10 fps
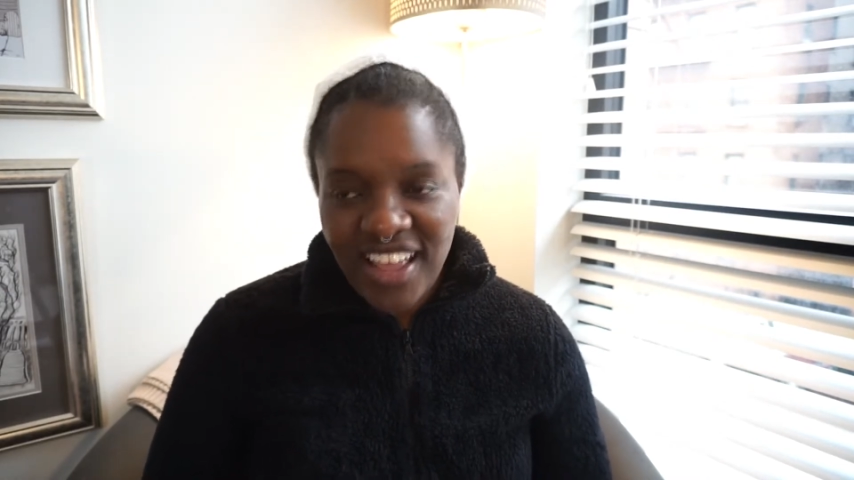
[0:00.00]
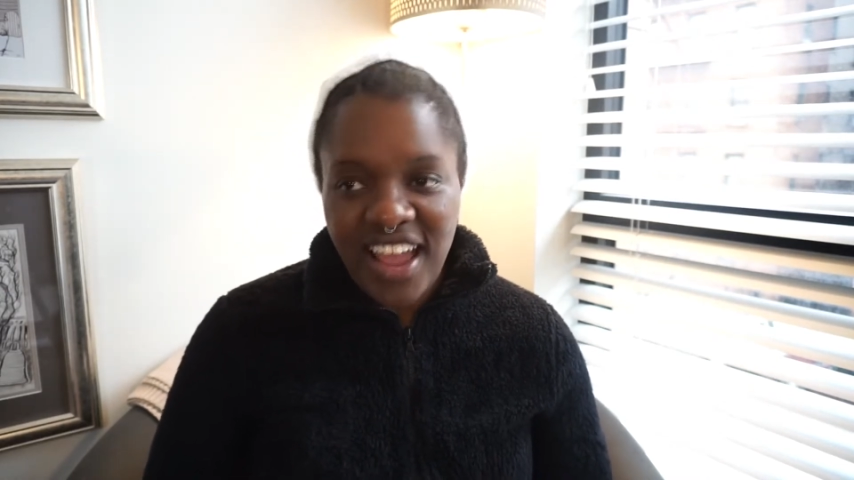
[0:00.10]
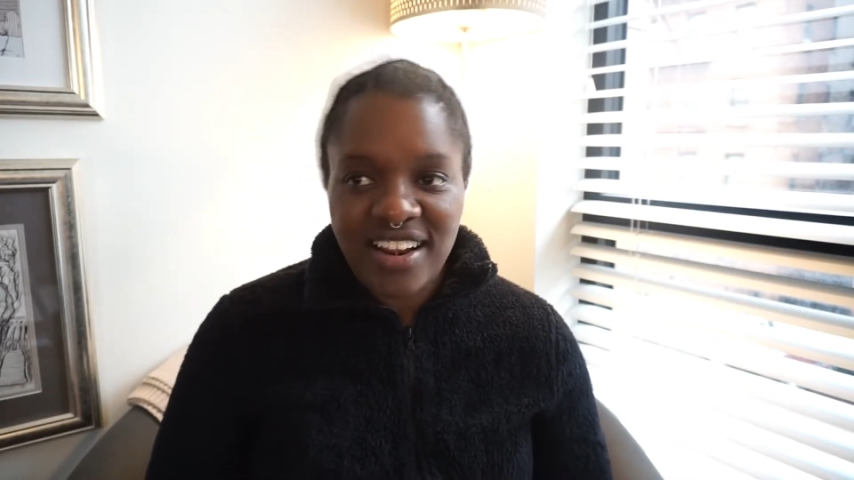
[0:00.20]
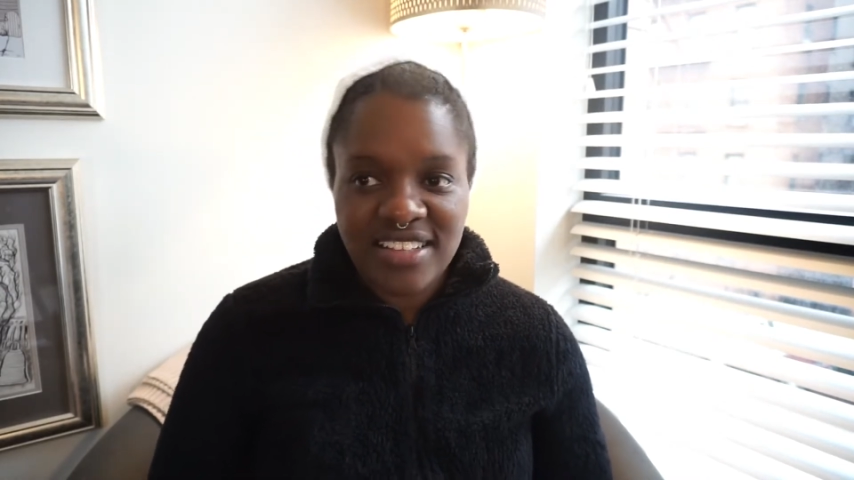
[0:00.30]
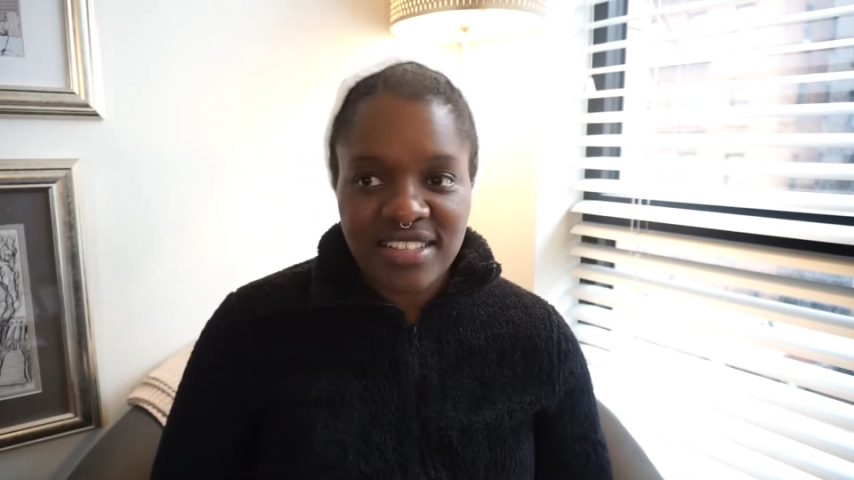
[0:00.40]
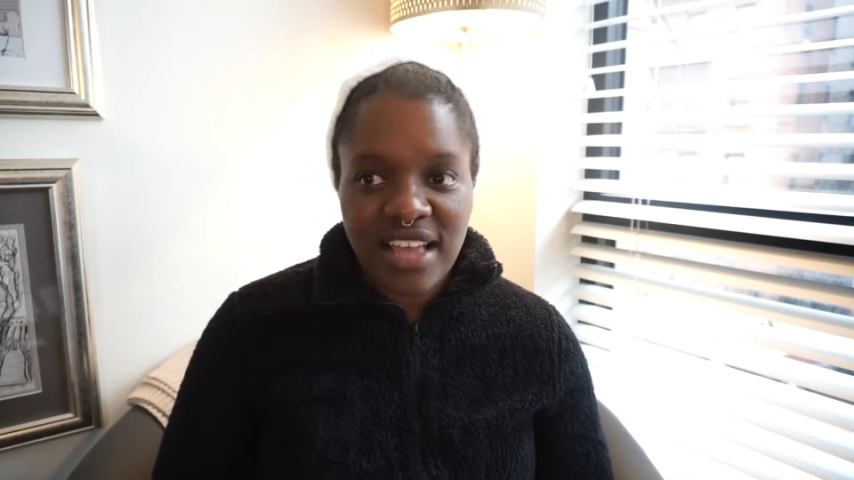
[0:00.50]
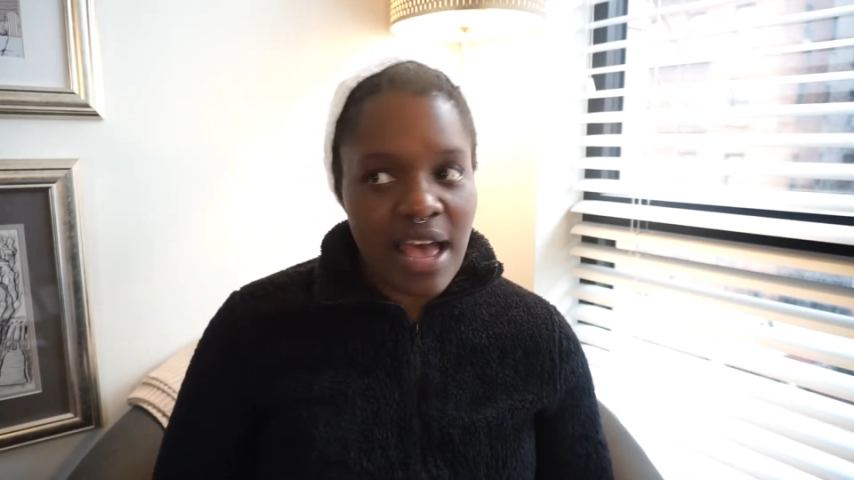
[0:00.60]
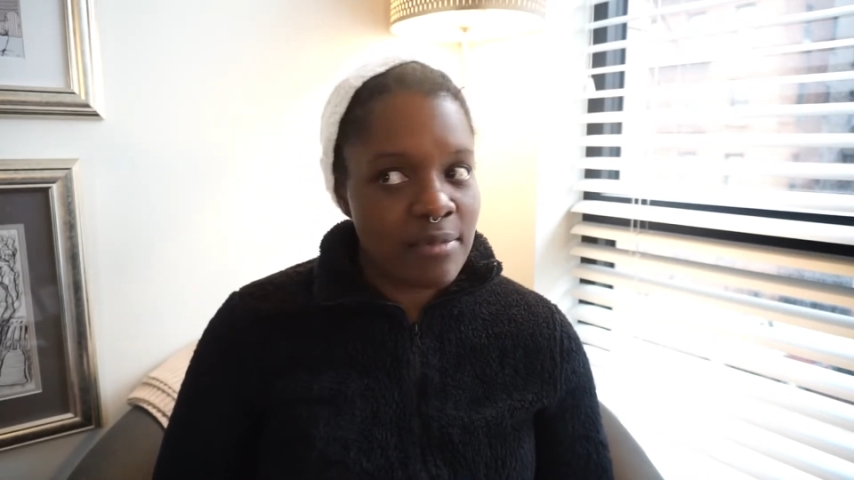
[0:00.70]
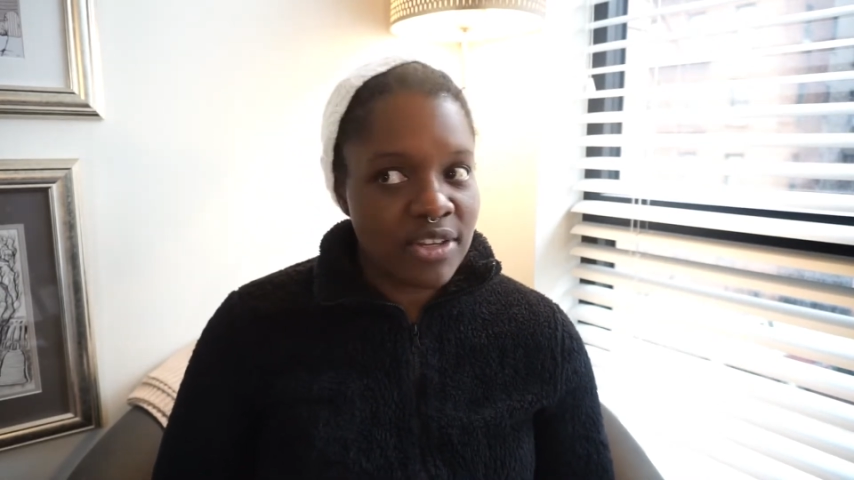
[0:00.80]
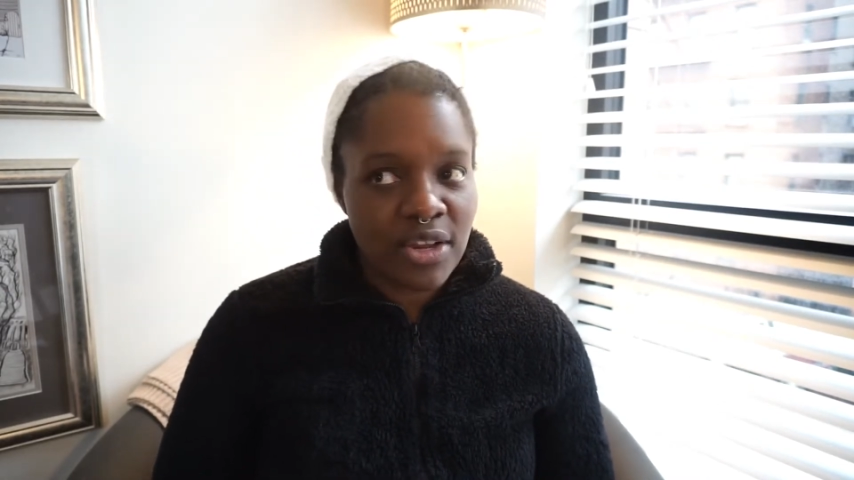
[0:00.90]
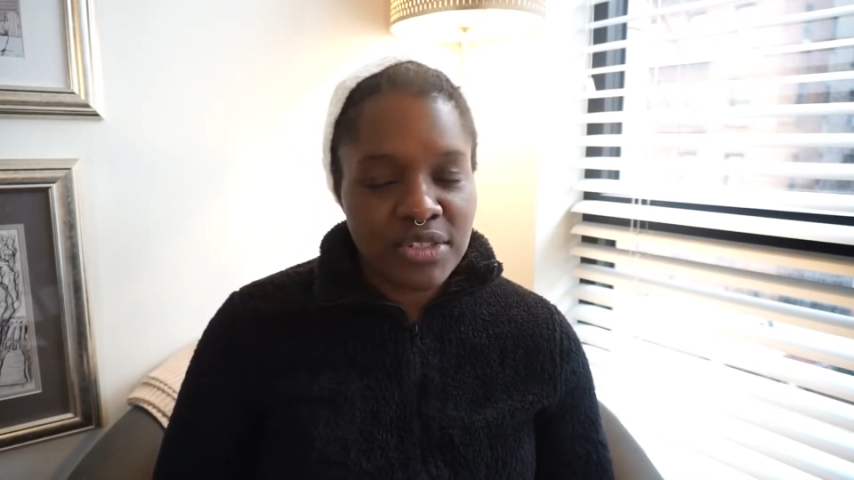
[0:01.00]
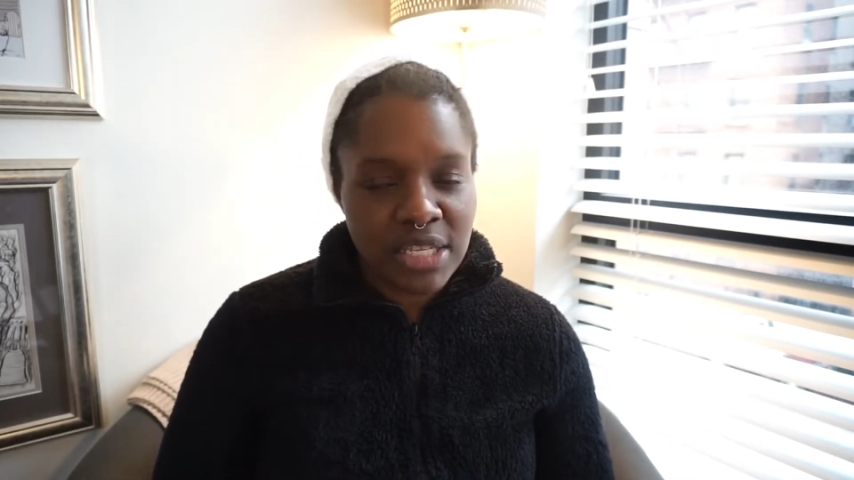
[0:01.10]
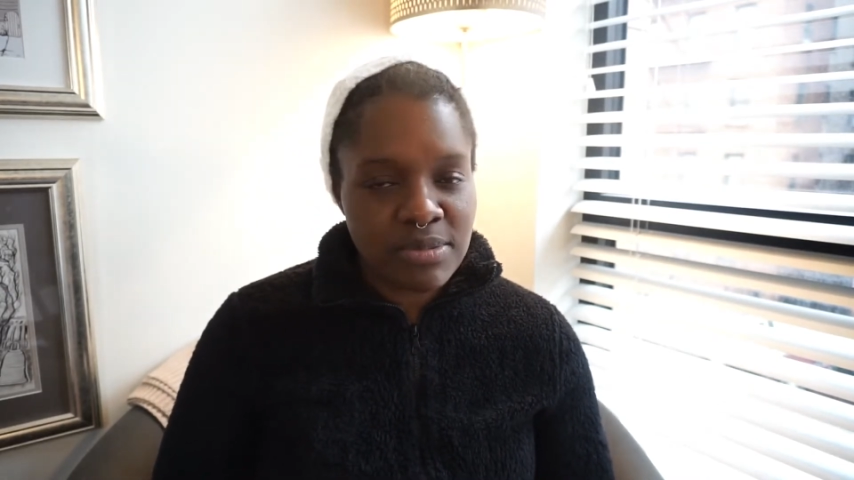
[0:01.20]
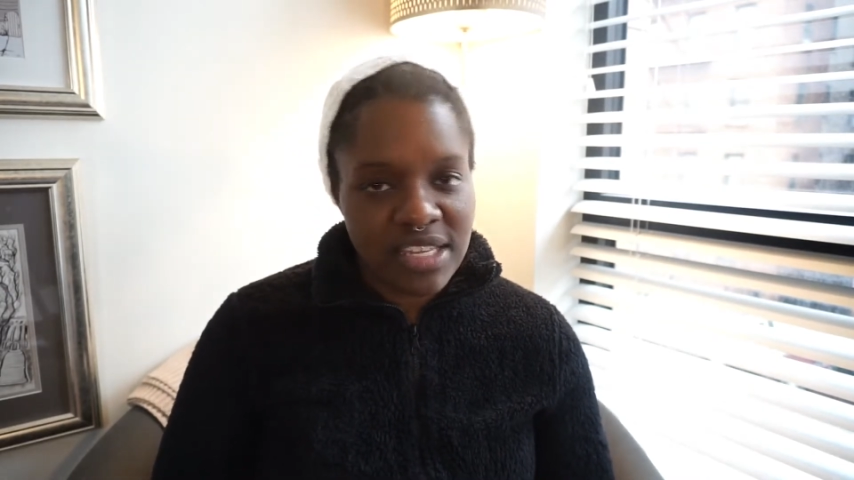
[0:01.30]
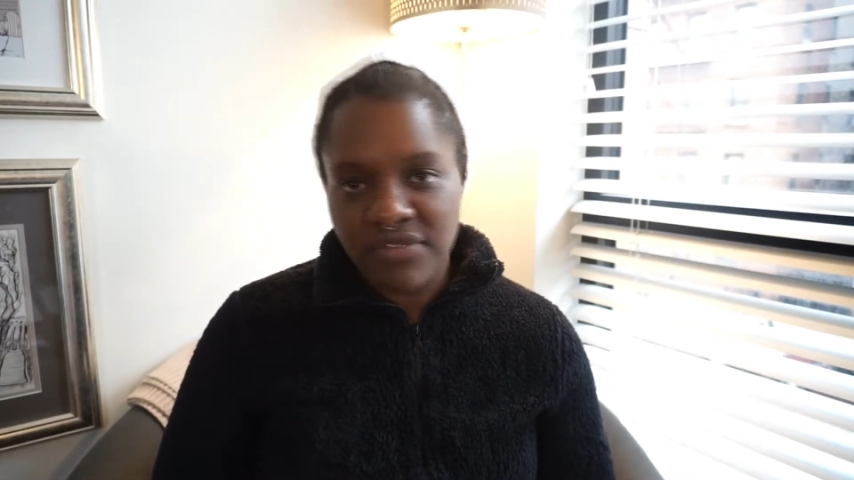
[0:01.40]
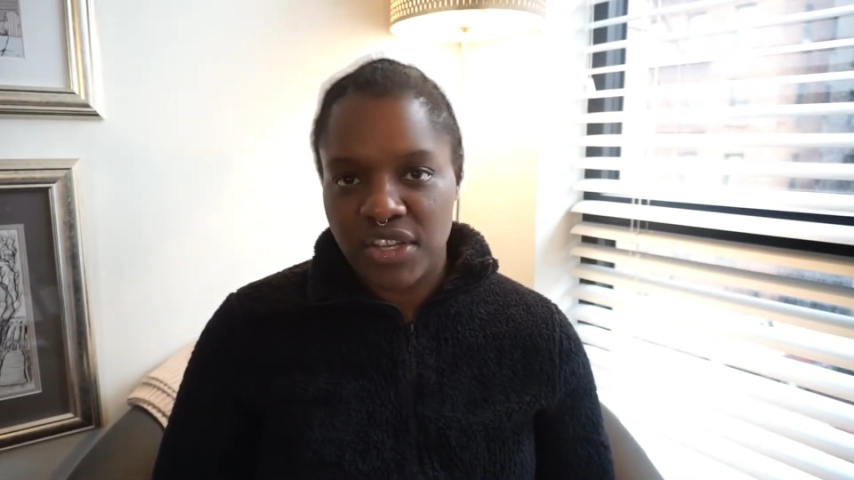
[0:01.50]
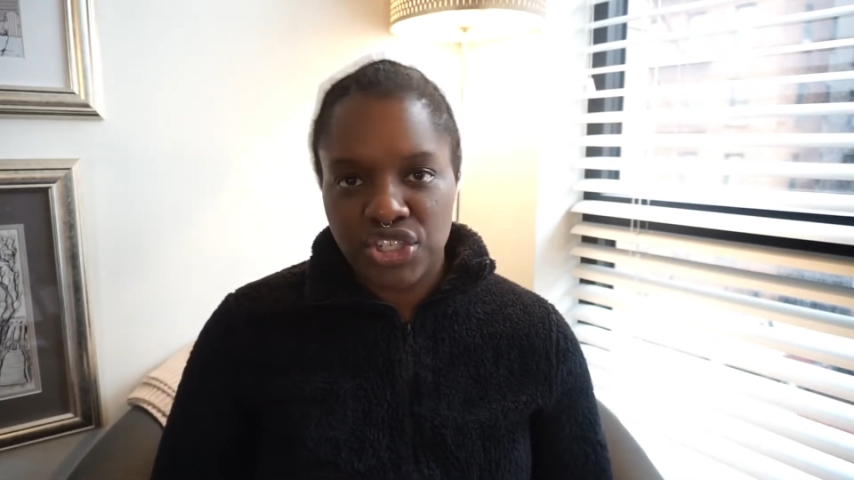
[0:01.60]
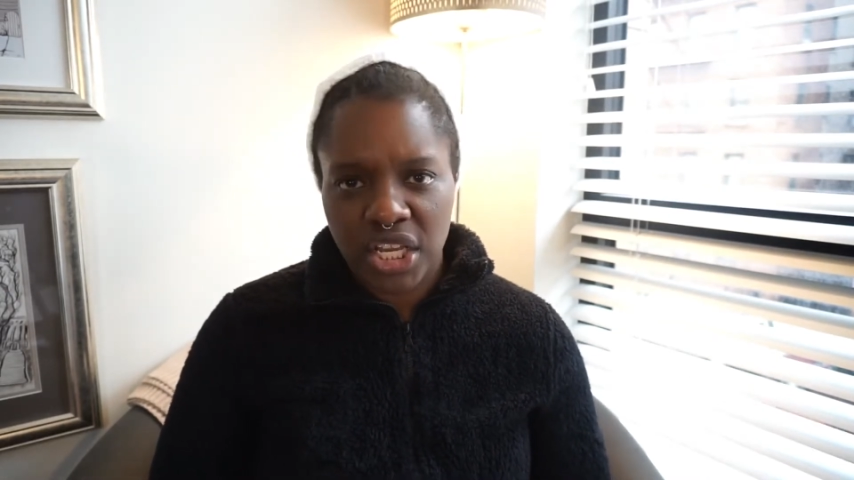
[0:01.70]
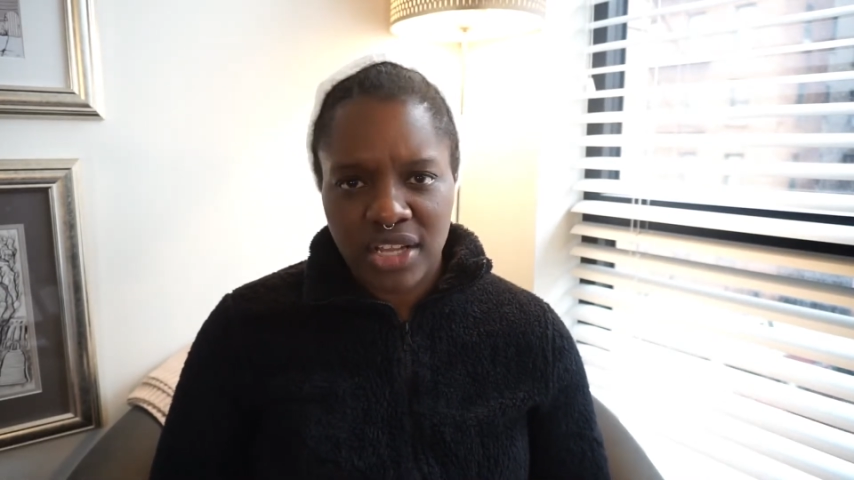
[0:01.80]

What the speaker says: And he says, I'm gonna go deep sea fishing.